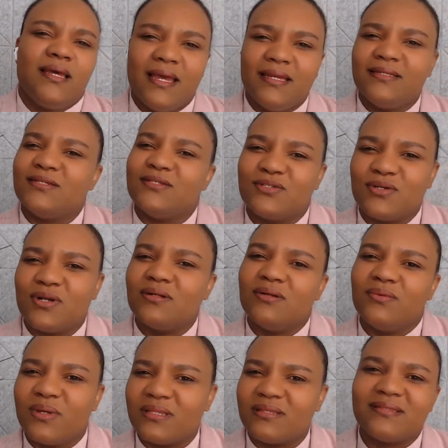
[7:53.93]
kind of
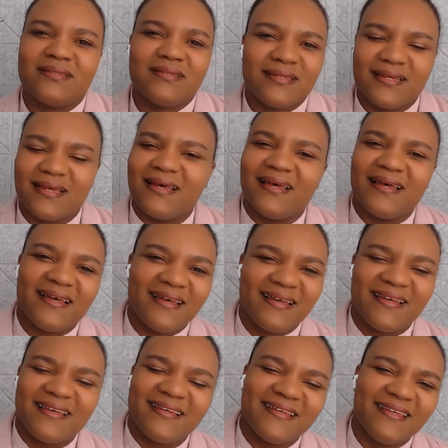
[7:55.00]
struggle with,
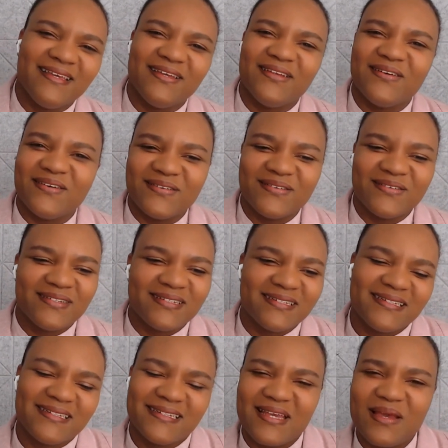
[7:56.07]
you know,
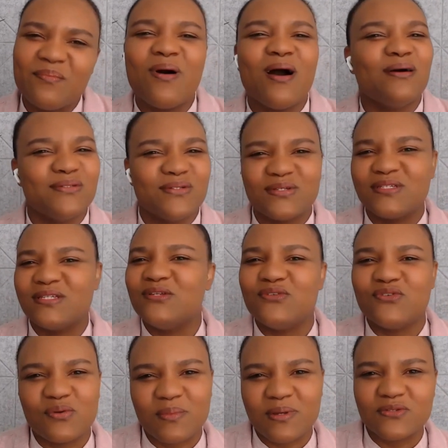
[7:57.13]
imposter
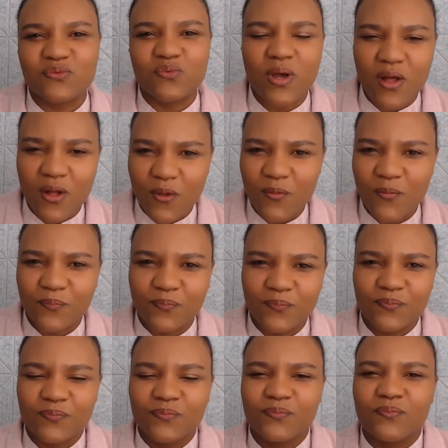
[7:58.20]
syndrome as well,
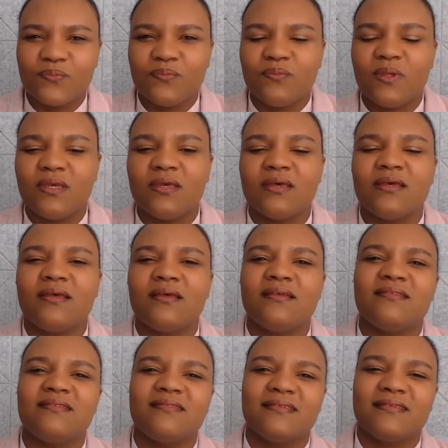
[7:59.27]

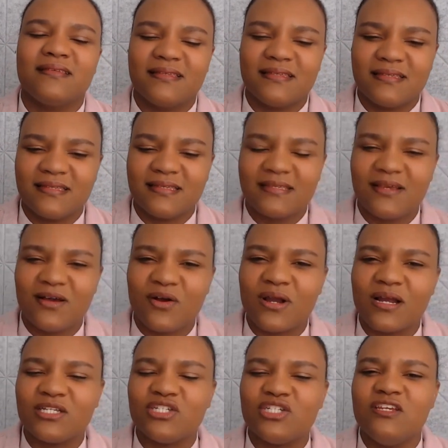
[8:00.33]
because
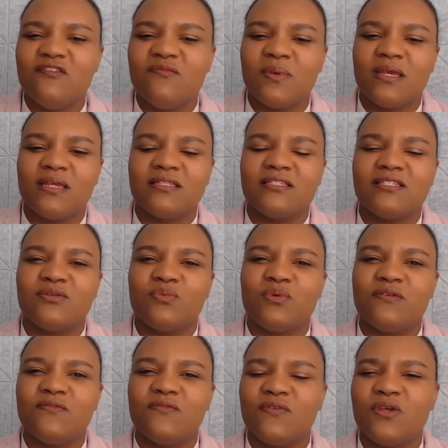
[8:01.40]
our achievements, we